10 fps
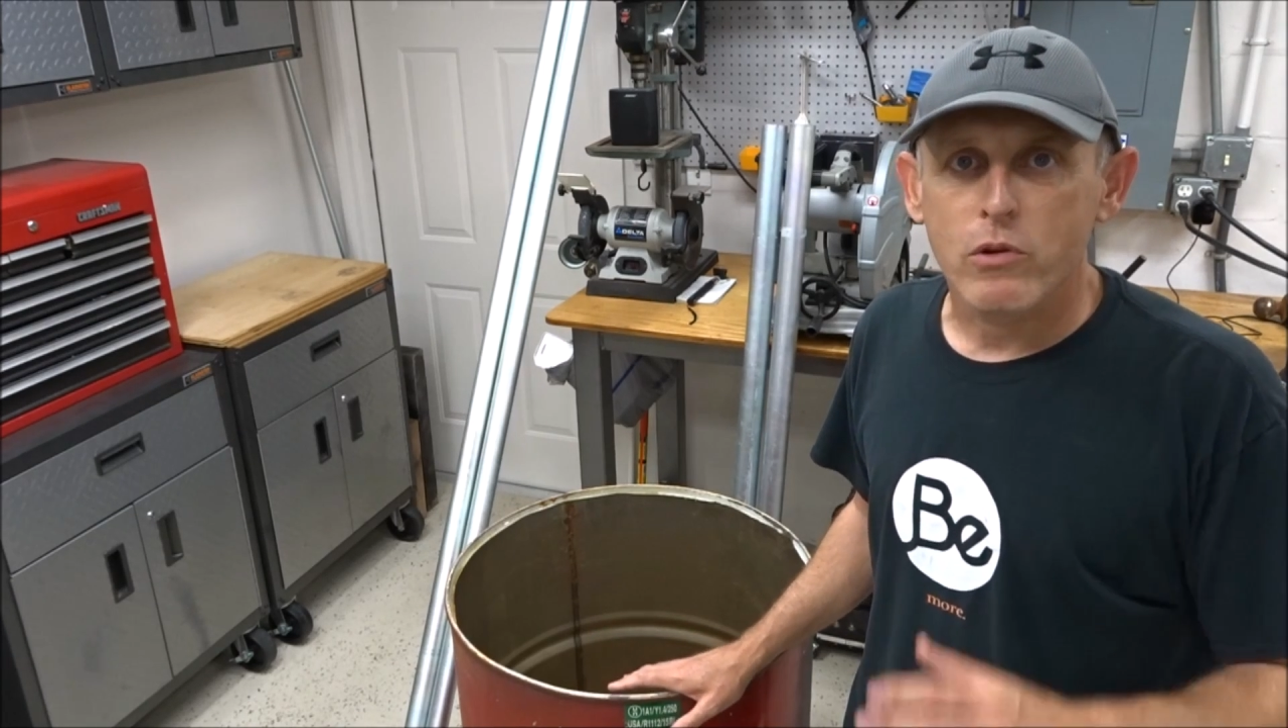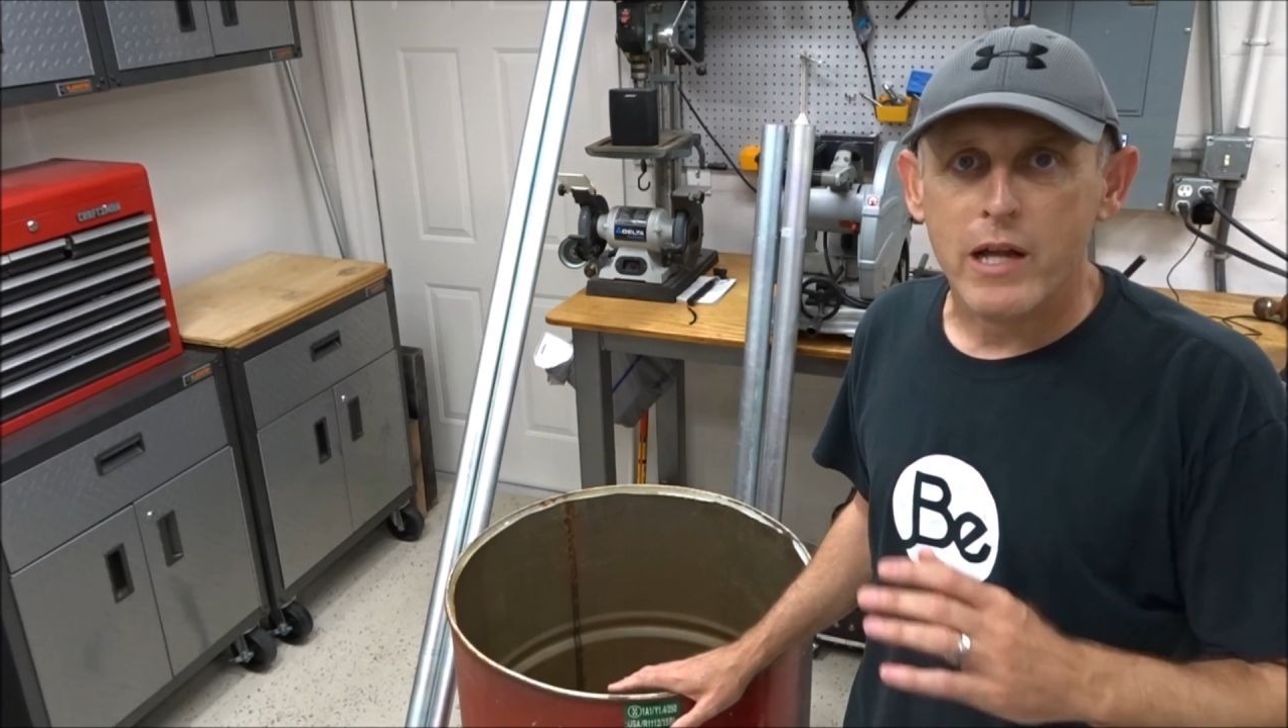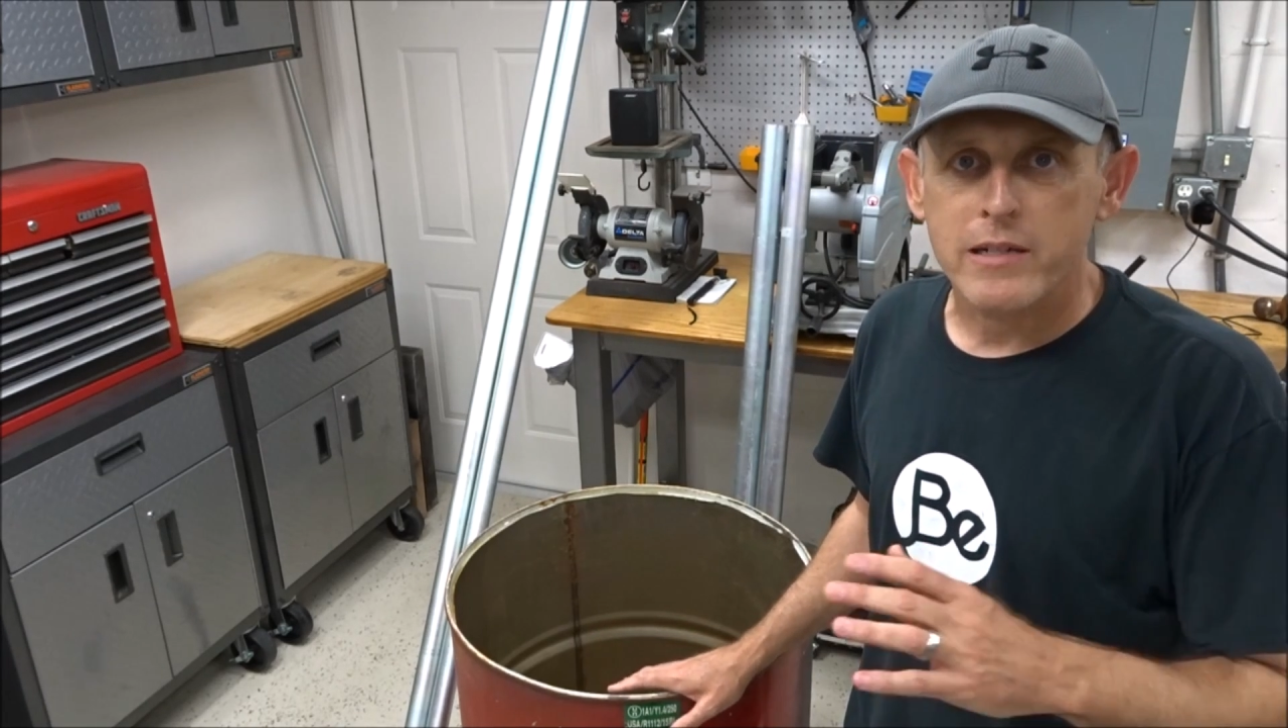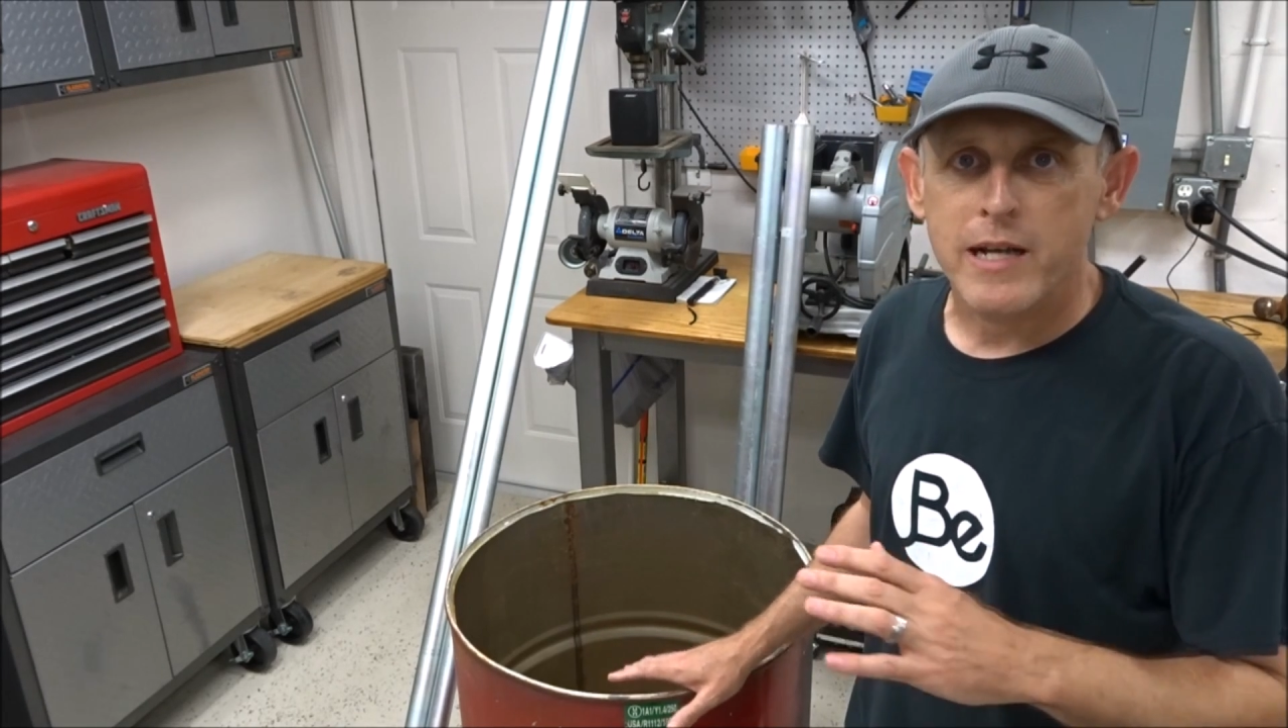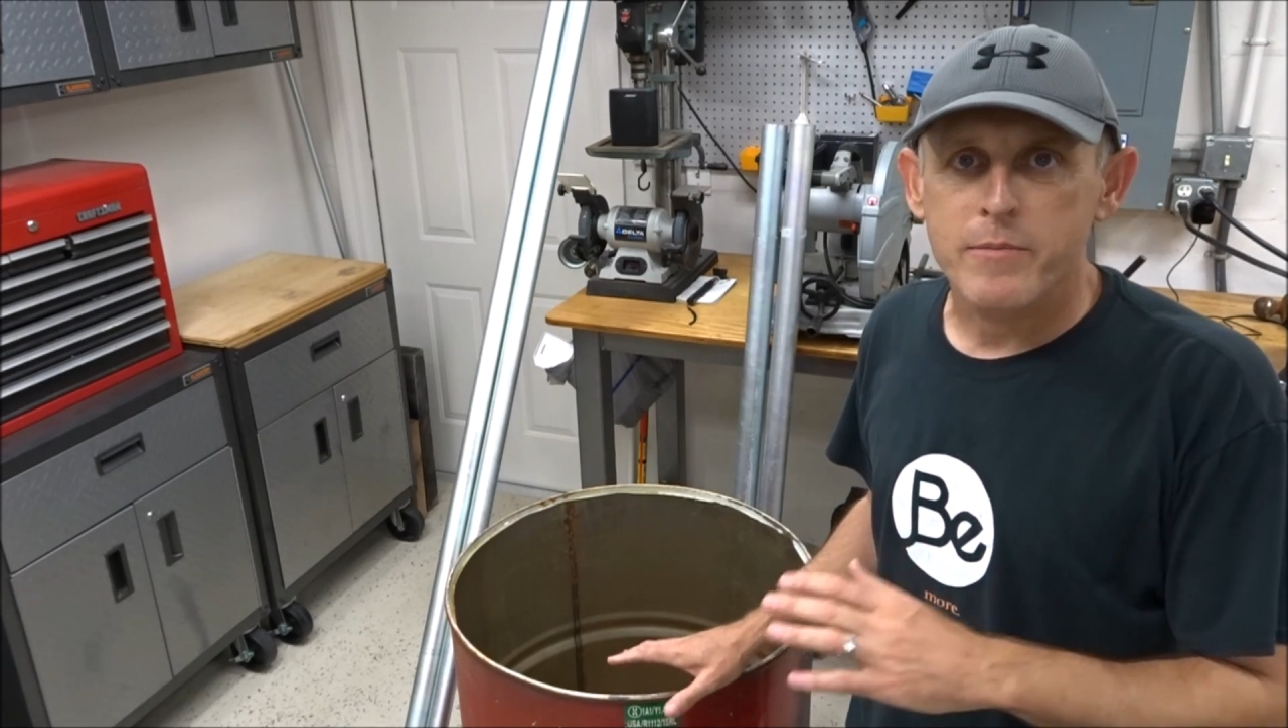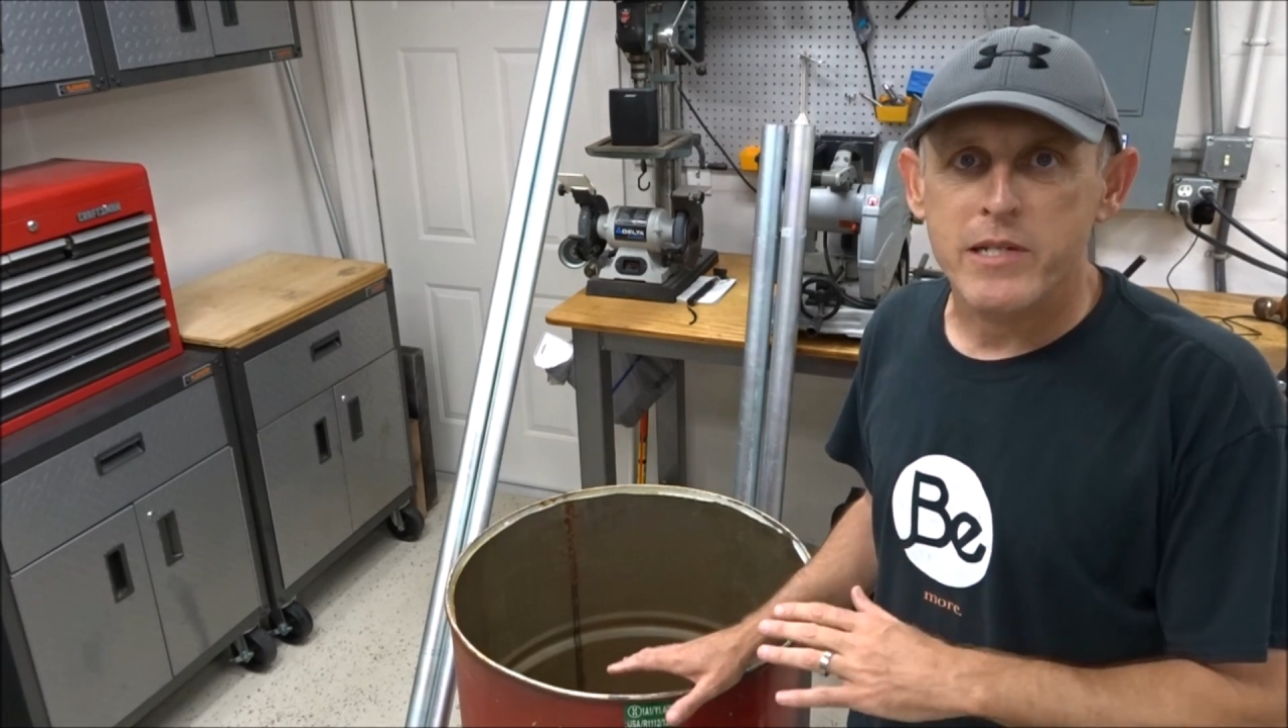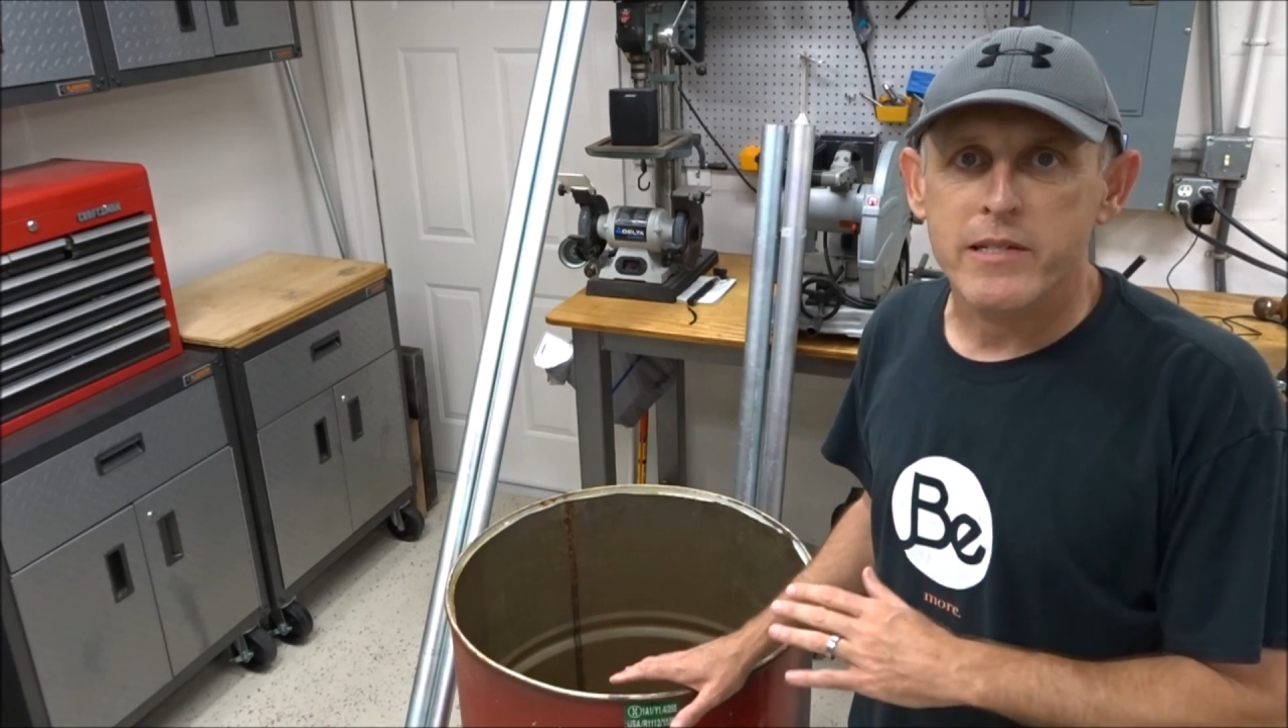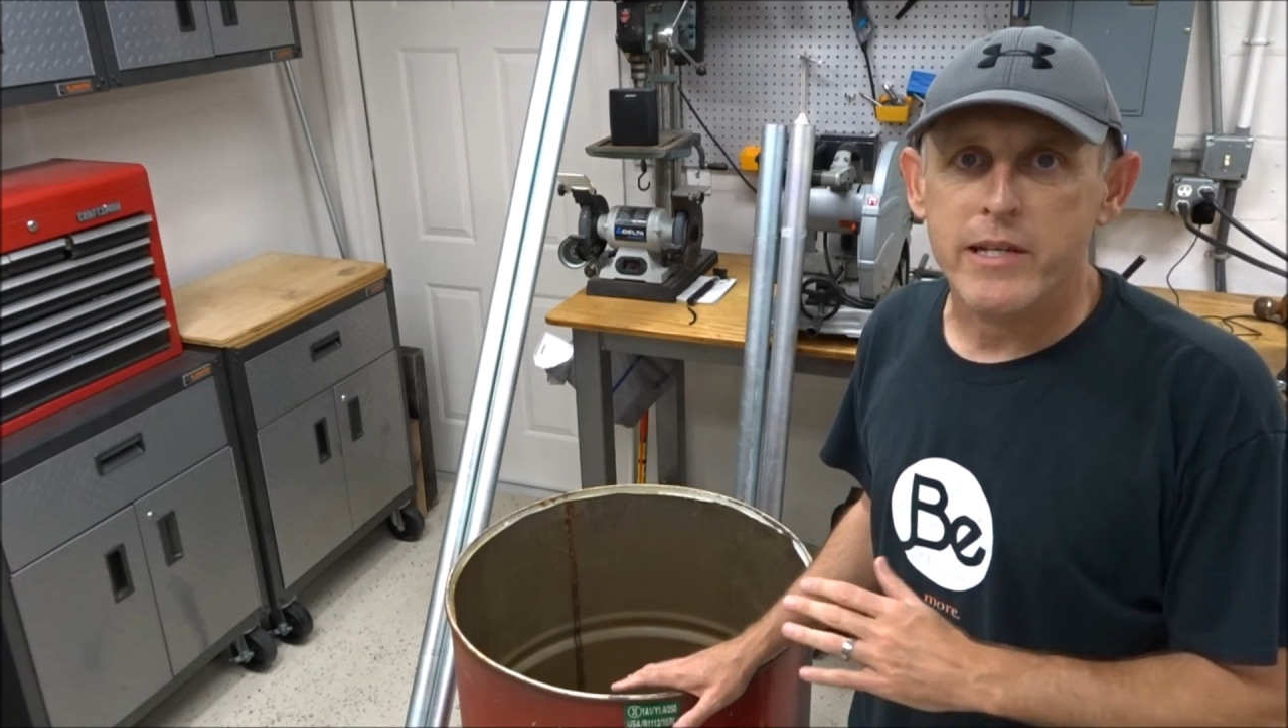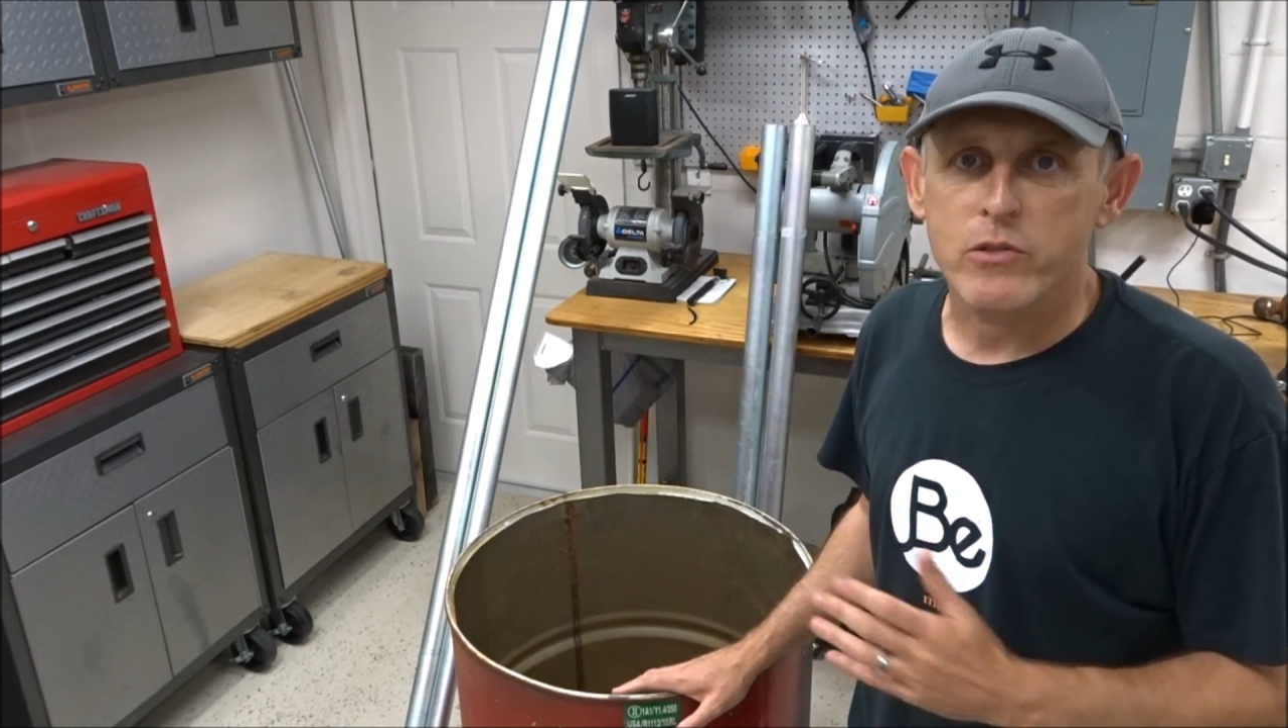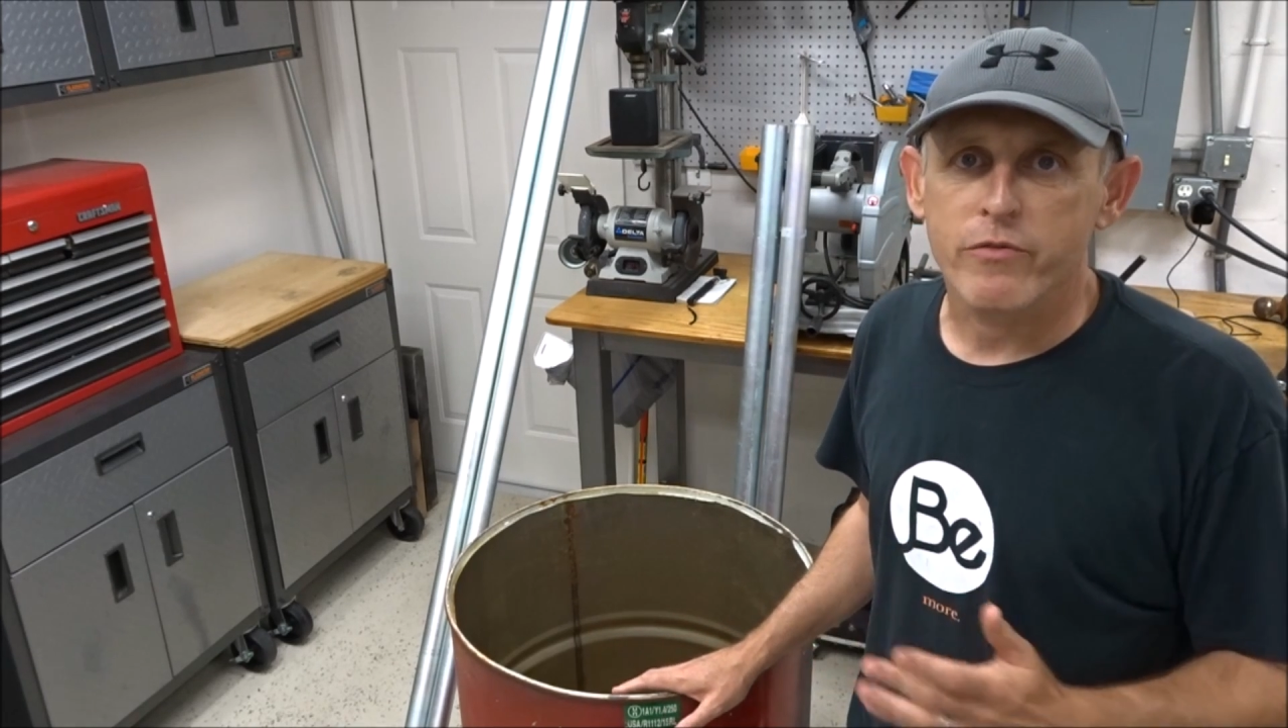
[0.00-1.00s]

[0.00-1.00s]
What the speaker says: A lot of times these things